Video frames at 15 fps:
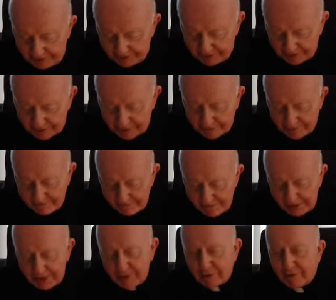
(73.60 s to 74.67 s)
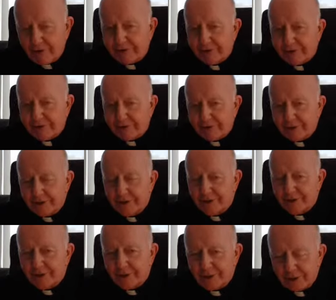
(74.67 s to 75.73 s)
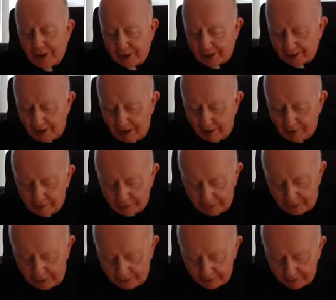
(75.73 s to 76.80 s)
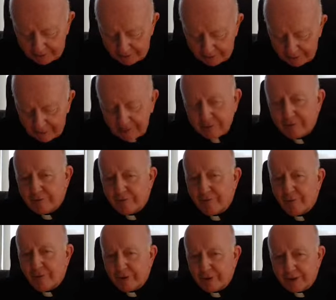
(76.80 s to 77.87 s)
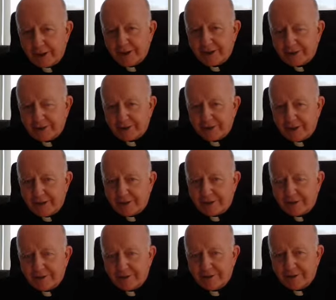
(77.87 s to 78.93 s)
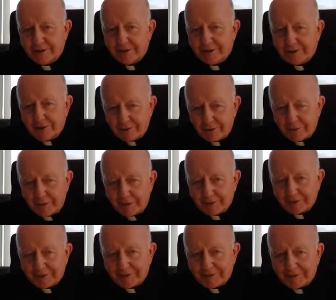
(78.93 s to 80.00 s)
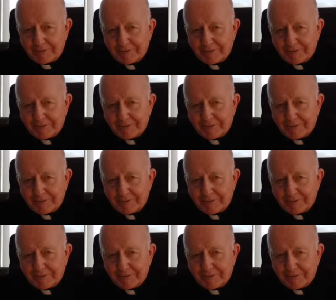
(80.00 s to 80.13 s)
give us many reasons to thank our God for the United States of America.